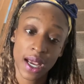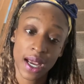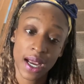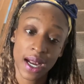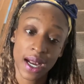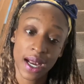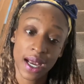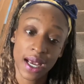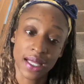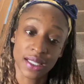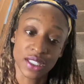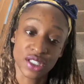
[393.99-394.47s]

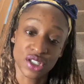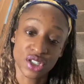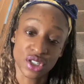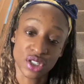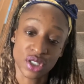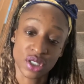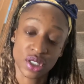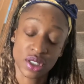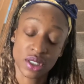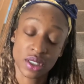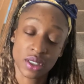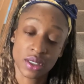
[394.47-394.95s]
and
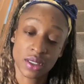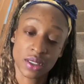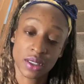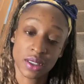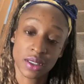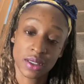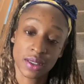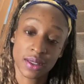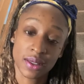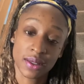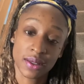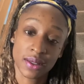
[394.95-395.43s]
just
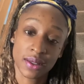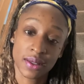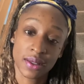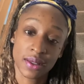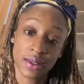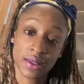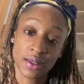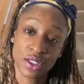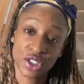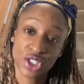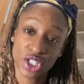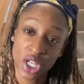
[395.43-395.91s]

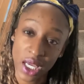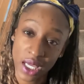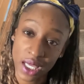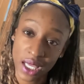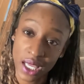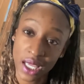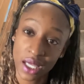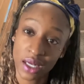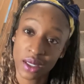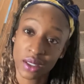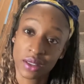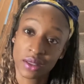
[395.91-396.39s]
check
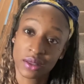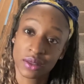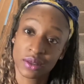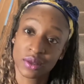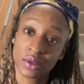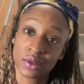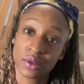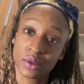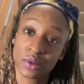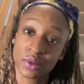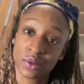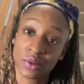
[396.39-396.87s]
in
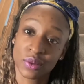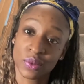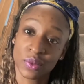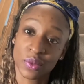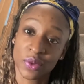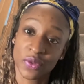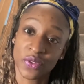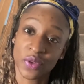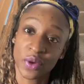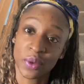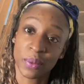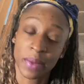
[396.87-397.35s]
with
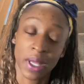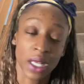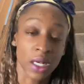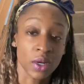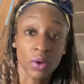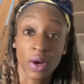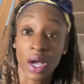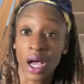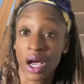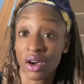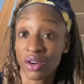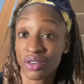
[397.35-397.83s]
your mental
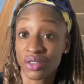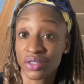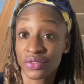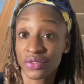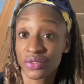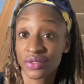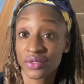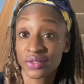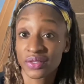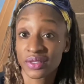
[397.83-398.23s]
health.